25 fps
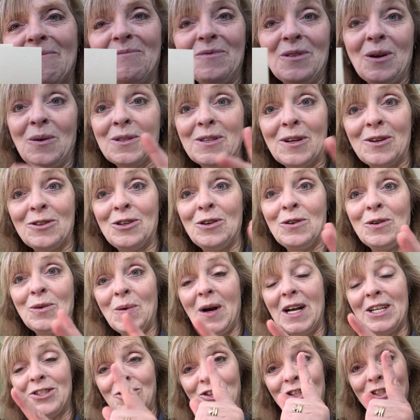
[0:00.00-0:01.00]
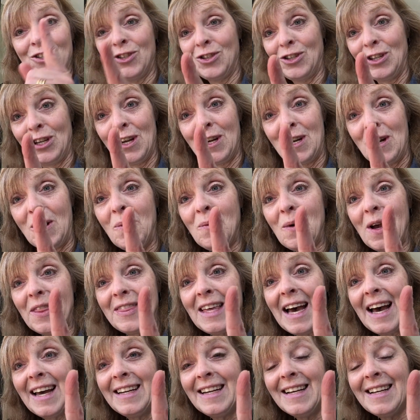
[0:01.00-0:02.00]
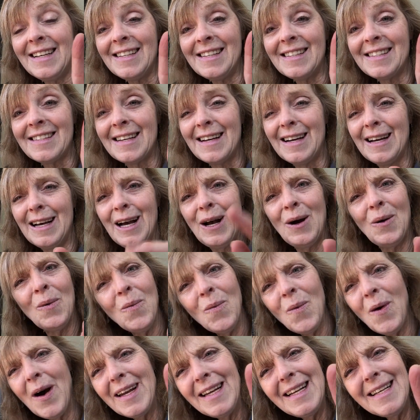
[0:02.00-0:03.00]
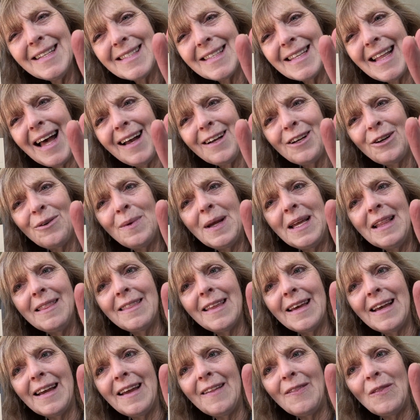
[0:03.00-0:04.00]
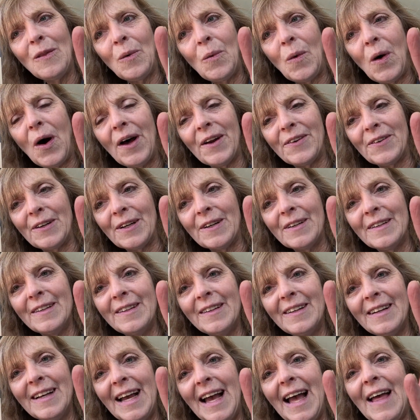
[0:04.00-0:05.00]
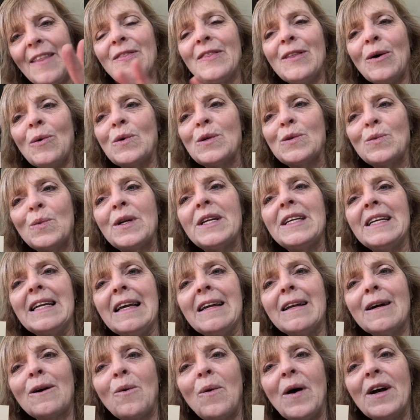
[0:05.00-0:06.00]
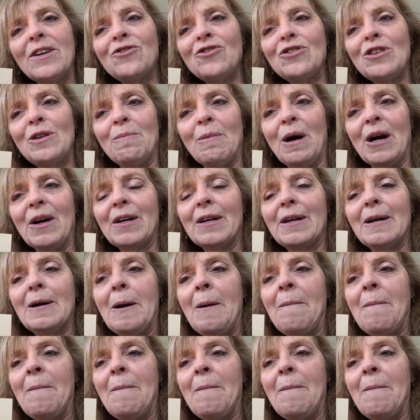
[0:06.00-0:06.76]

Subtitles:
Those are two questions. Do you know what that is? What is that green thing in the water? And those would need a question mark.